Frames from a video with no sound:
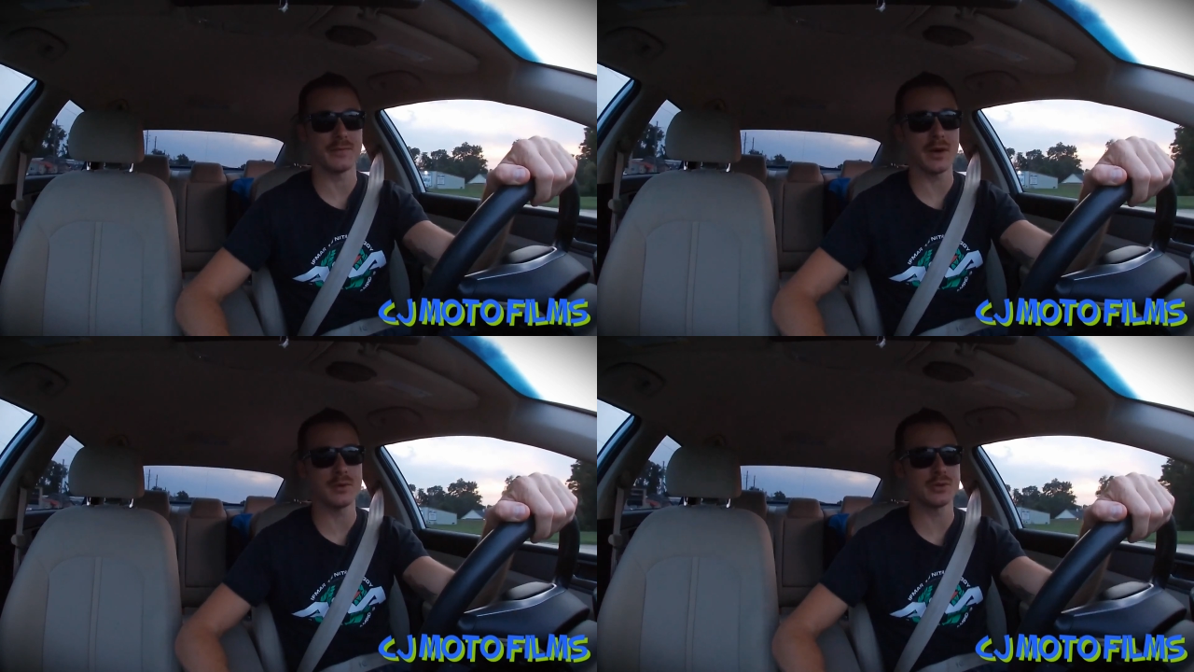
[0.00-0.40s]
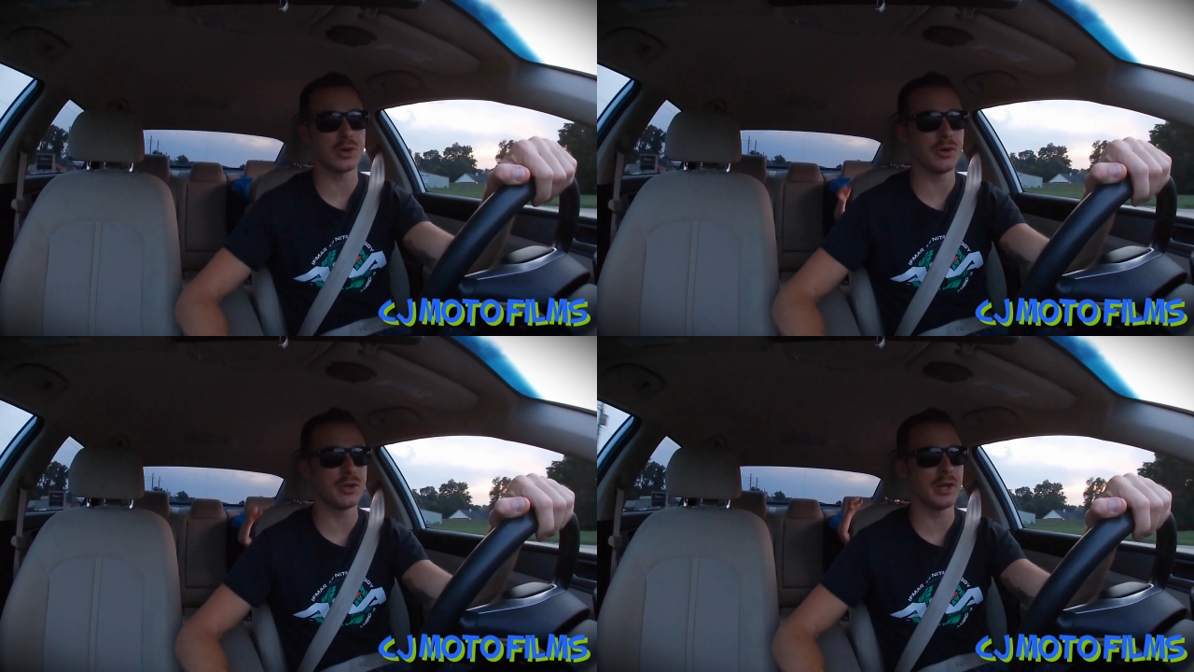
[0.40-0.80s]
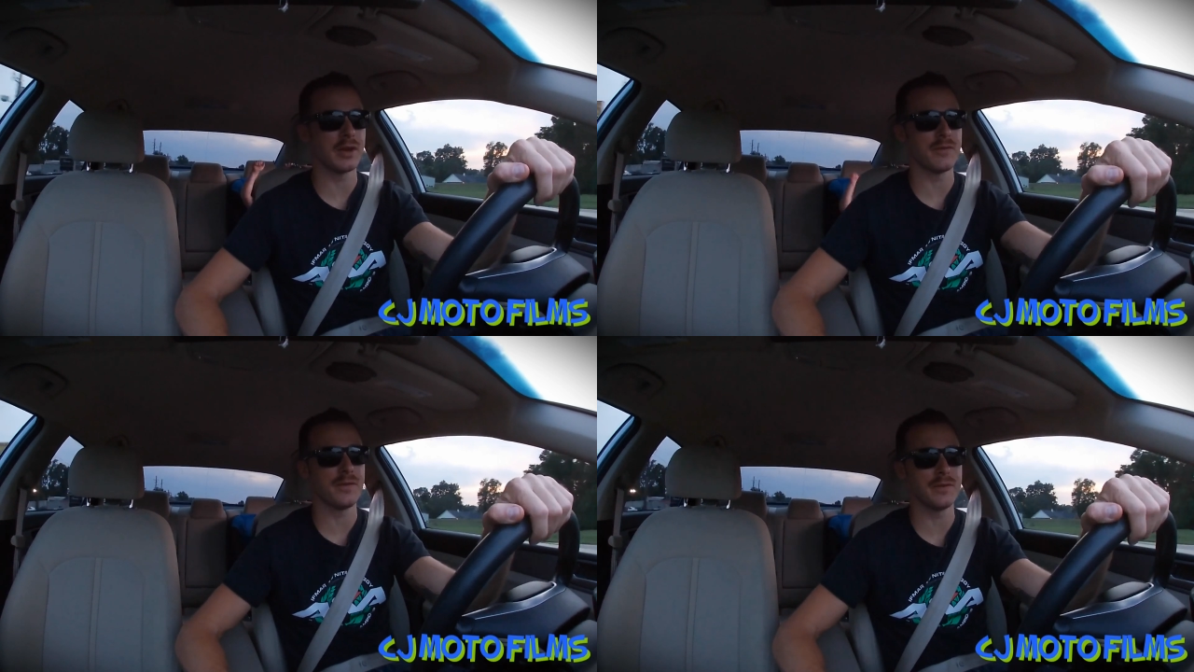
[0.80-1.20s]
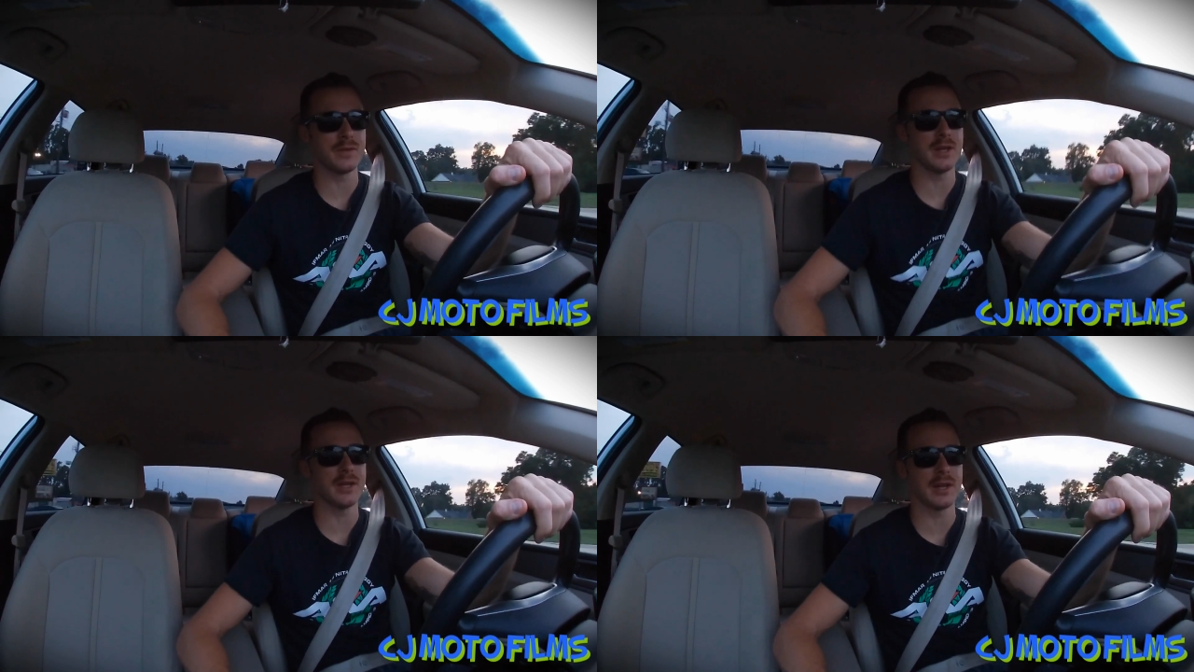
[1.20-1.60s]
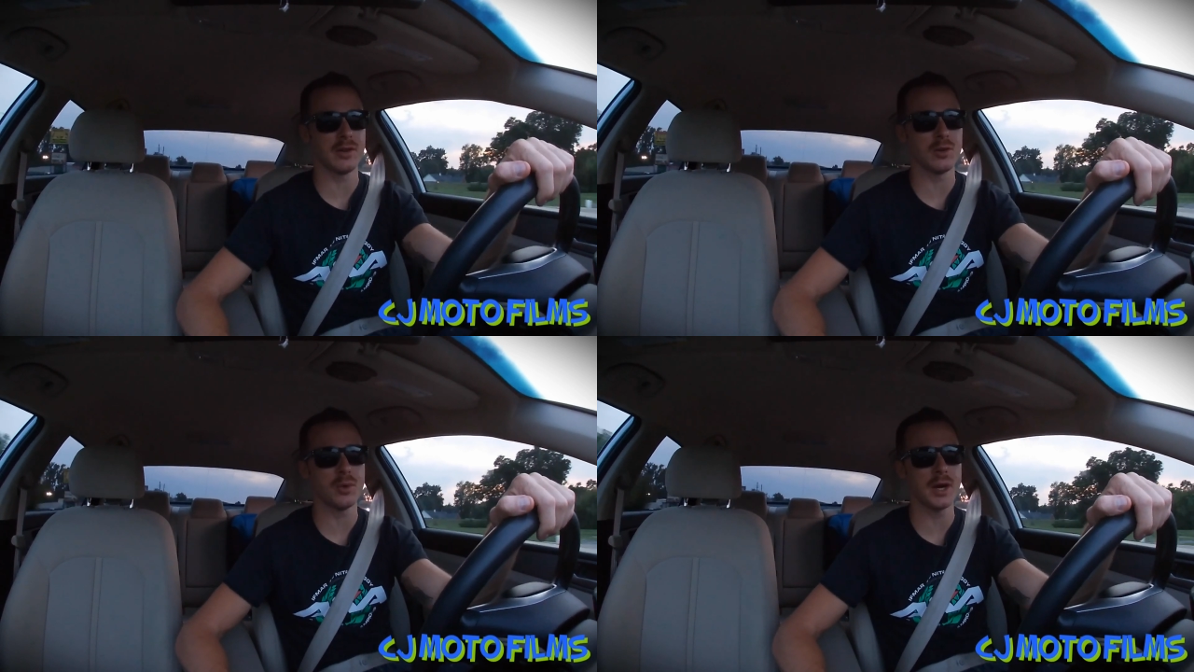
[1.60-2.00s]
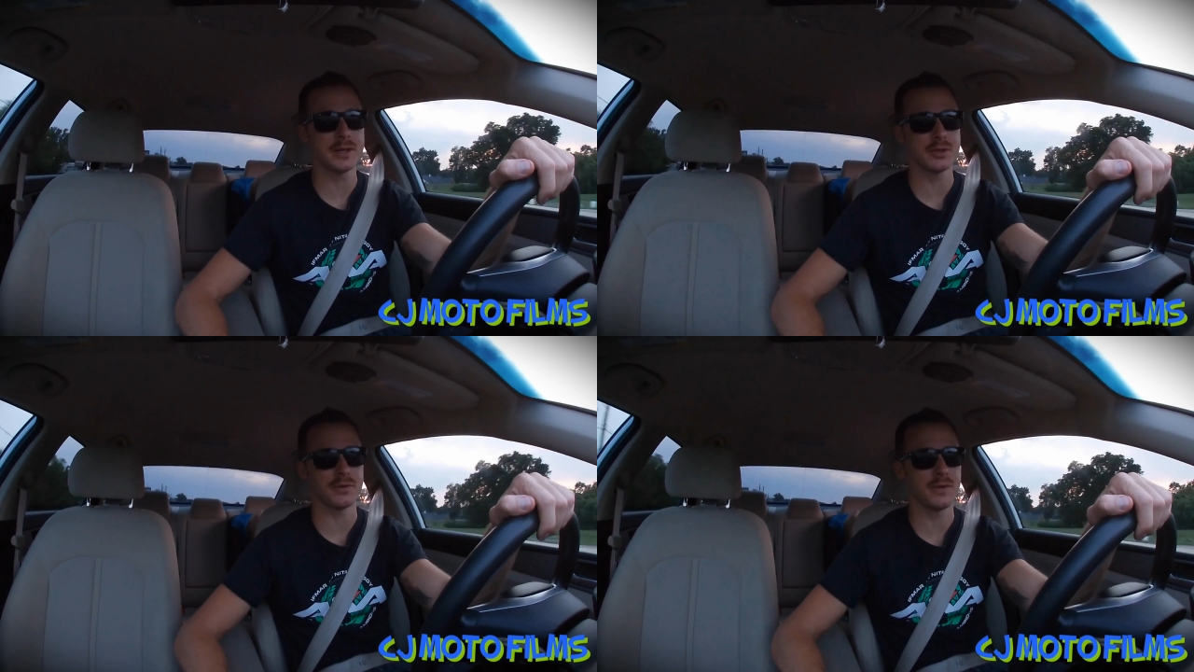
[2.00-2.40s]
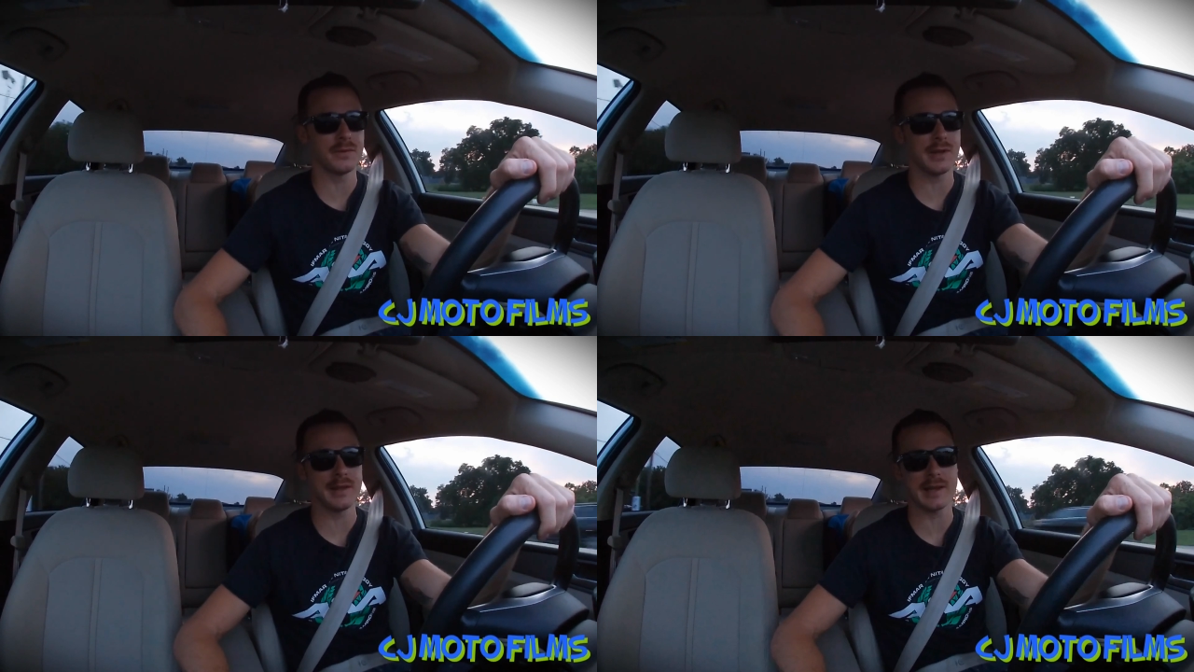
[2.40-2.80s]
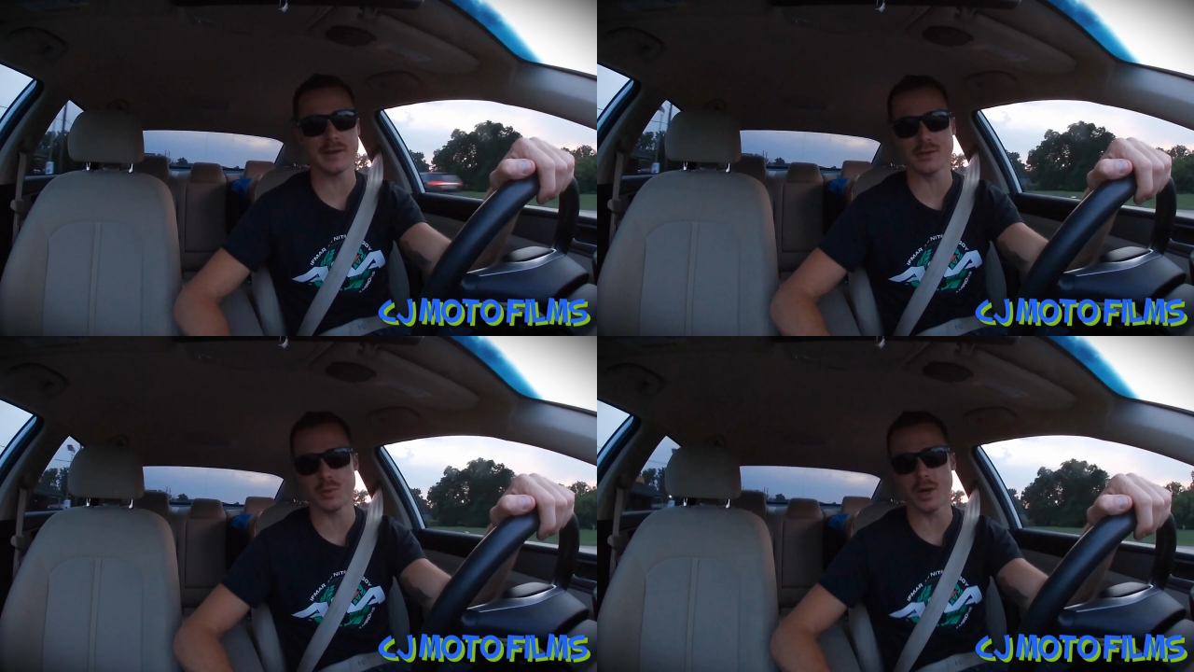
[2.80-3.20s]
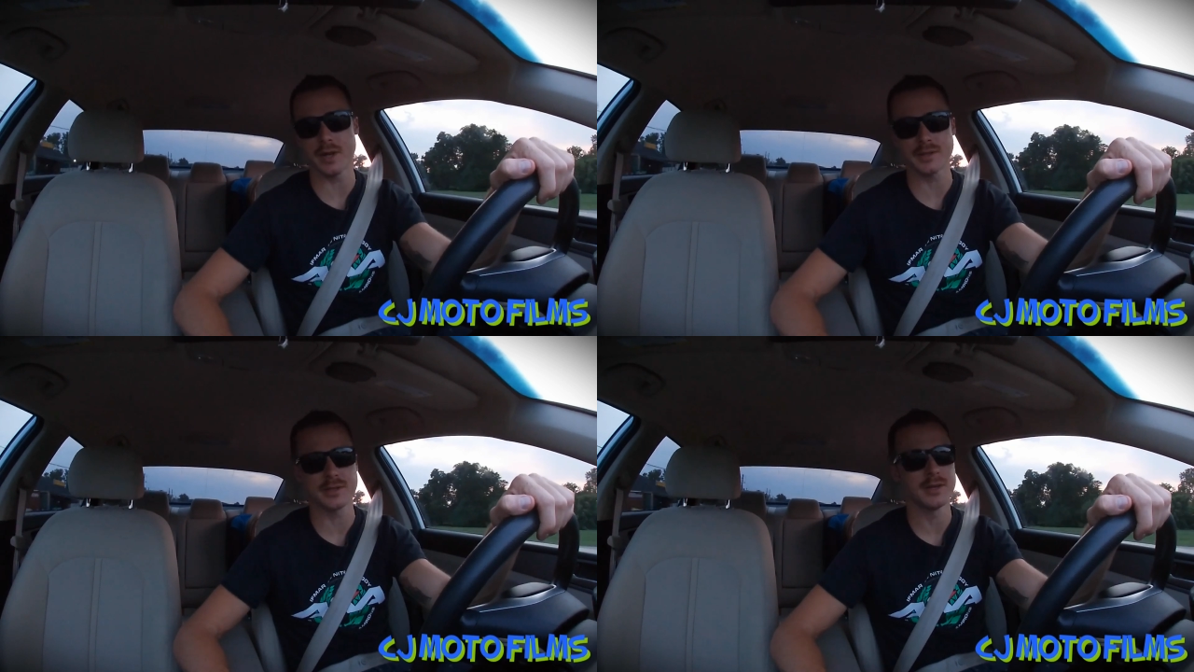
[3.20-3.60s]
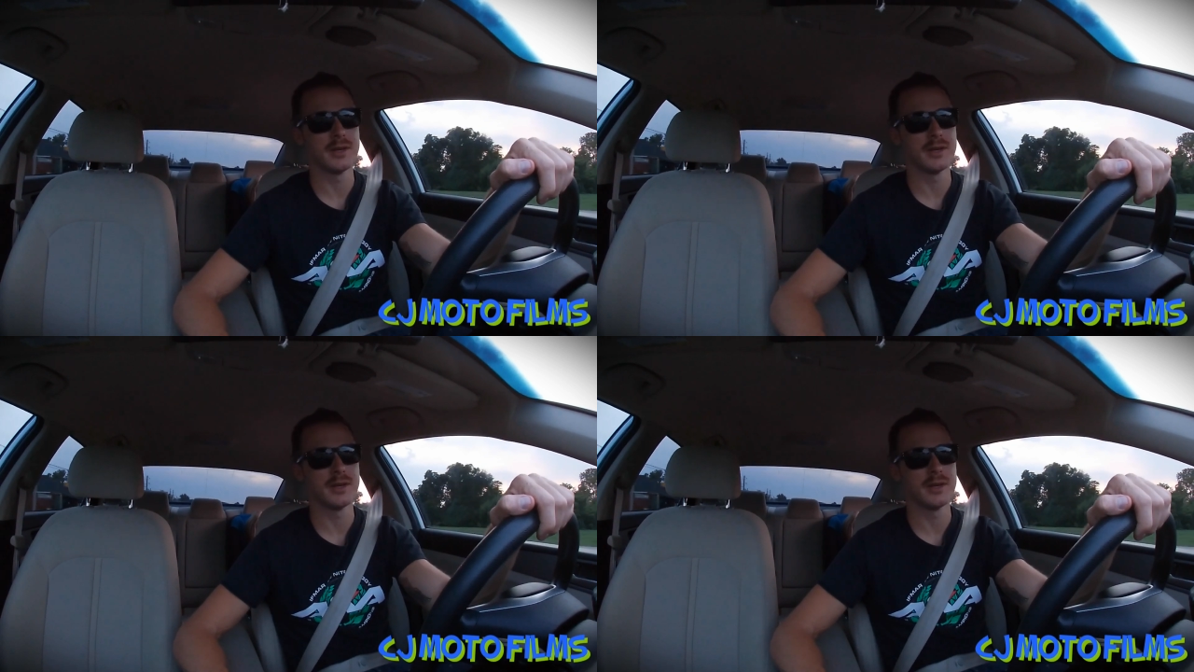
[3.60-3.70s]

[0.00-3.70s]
if I was drawing like 15 kilowatts or 15,000 watts,